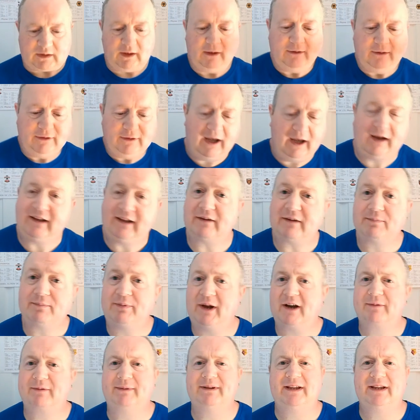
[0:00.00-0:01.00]
Now, this
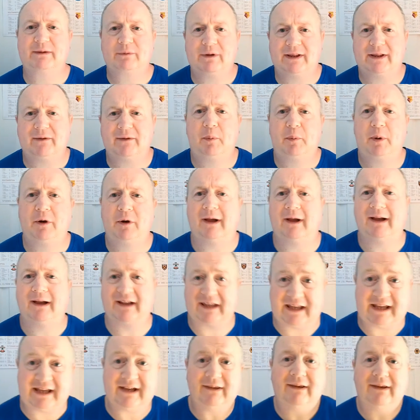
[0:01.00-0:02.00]
player's been linked with Liverpool
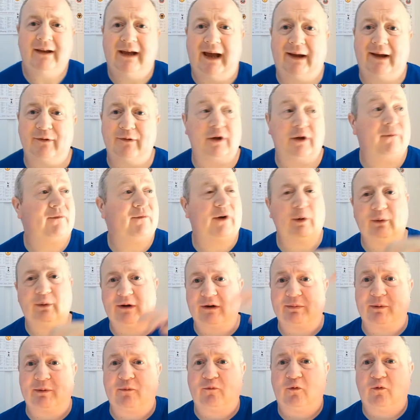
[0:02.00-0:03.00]
again. I've done a video on this
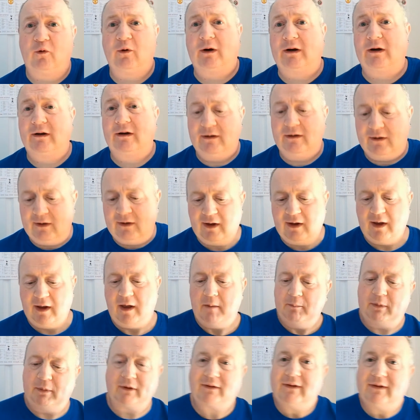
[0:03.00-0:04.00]
before.
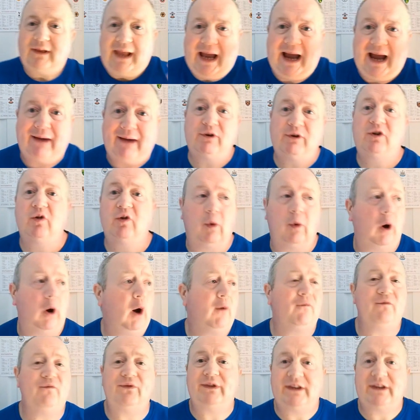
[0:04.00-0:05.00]
But I wish you all,
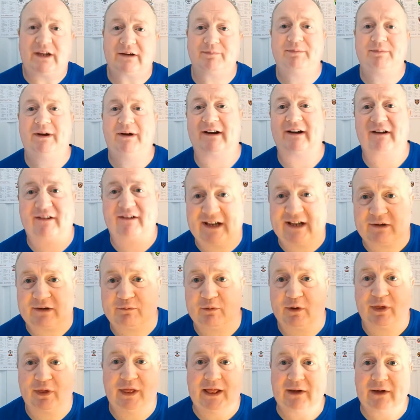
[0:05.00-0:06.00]
this player gets linked
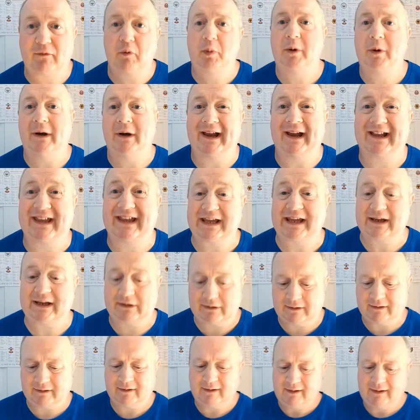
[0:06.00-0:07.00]
with Liverpool again.
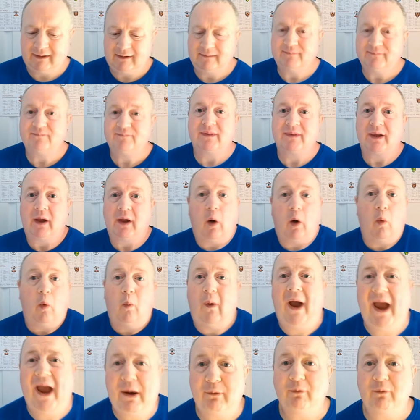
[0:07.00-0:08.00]

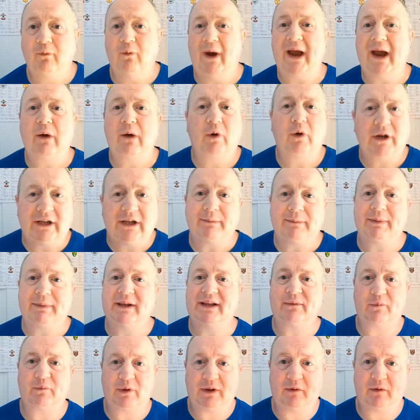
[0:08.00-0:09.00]
Why would he not be
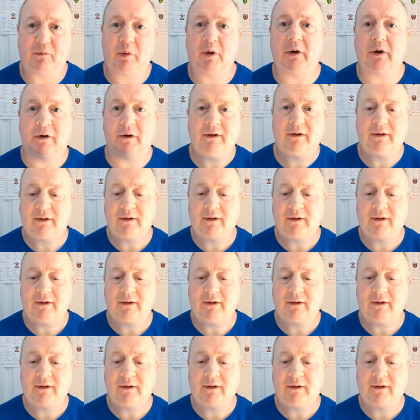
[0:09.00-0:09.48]
linked with Liverpool?